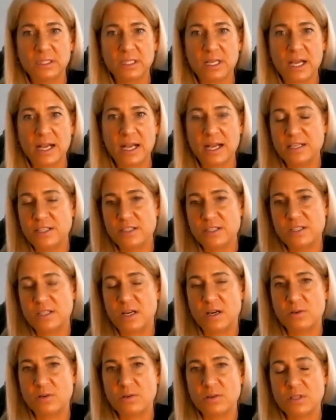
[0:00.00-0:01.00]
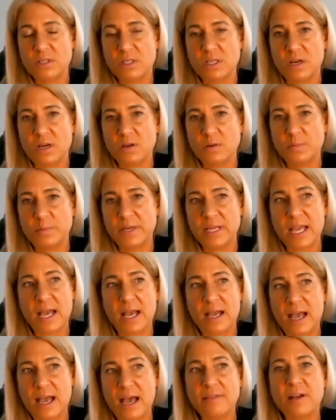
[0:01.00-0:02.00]
I just don't. So, but
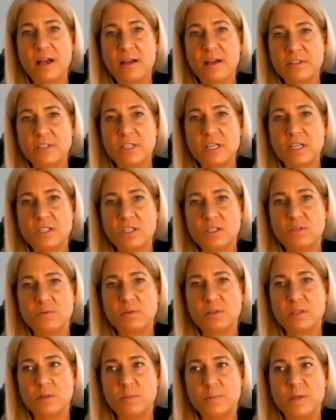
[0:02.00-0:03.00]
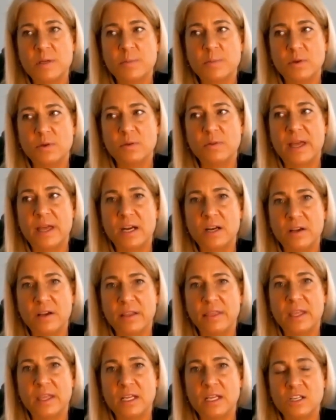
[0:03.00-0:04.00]
yeah, have conversations with the people that are
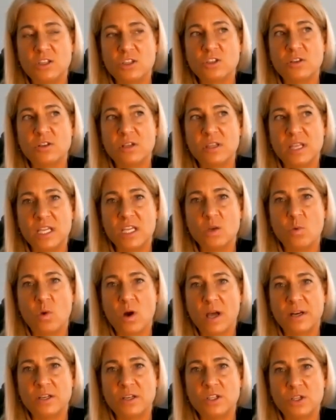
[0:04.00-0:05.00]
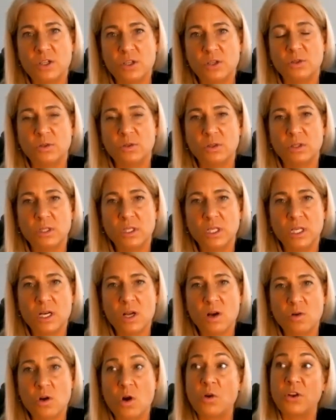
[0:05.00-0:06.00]
in the industry that you want to do.
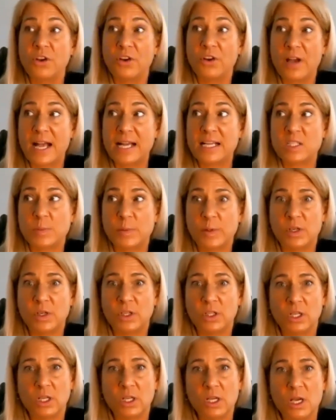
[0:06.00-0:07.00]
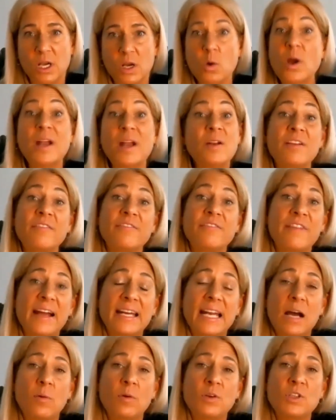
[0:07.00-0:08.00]
Go to your expert and
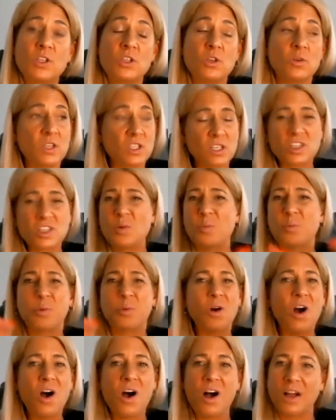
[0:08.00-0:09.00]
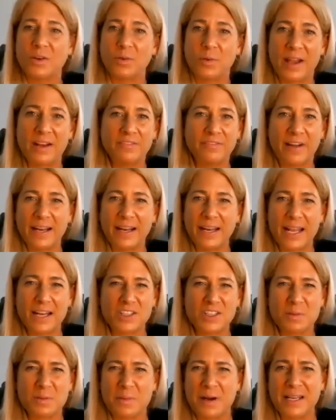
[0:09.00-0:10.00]
find out what you do. It's such a broad, right?
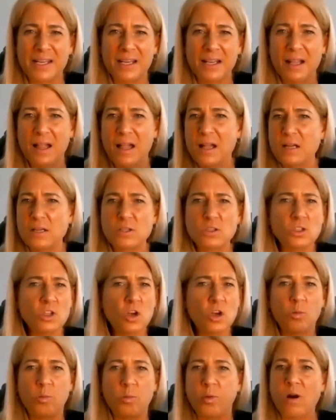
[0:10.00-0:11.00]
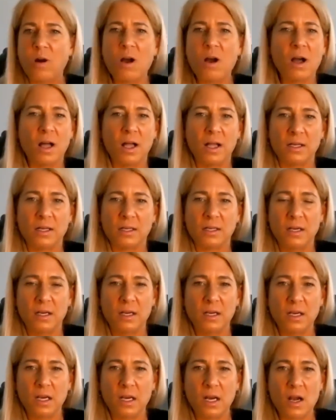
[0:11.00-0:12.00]
Finance and money, so broad.
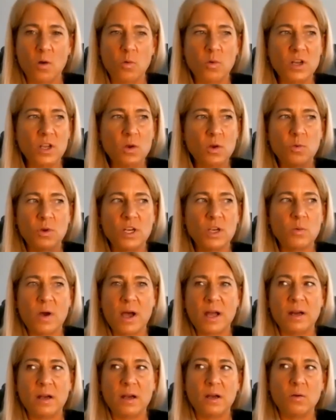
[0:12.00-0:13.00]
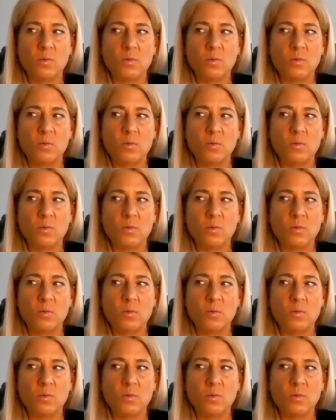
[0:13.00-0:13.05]
What do you want?